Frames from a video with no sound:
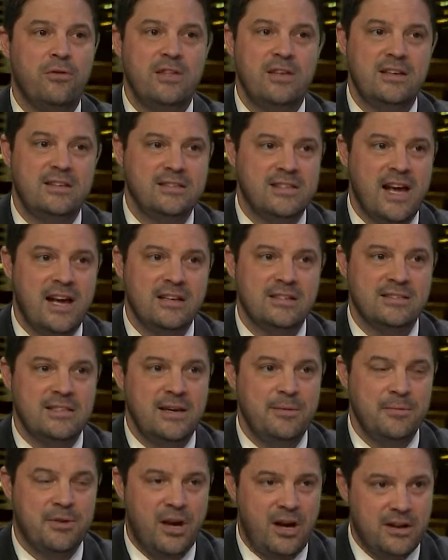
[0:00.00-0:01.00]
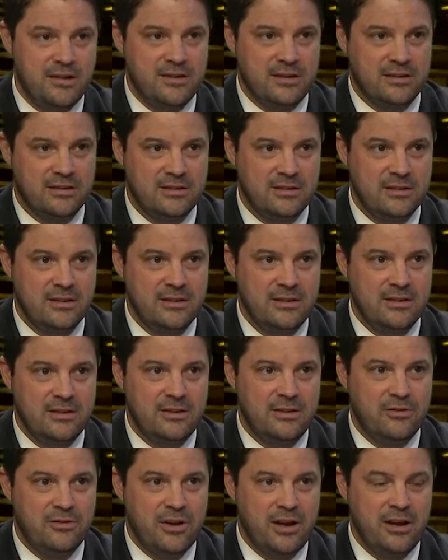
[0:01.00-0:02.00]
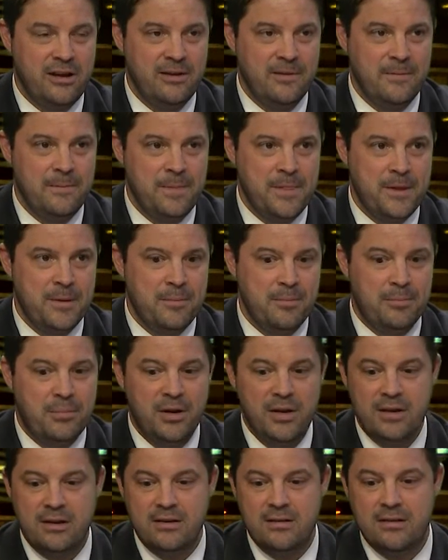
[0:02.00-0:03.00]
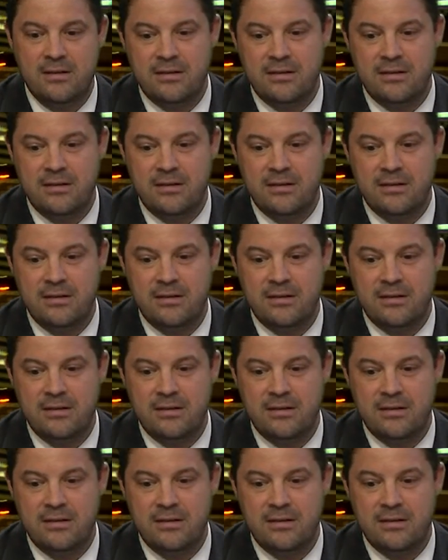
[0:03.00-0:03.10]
the exact same conduct okay but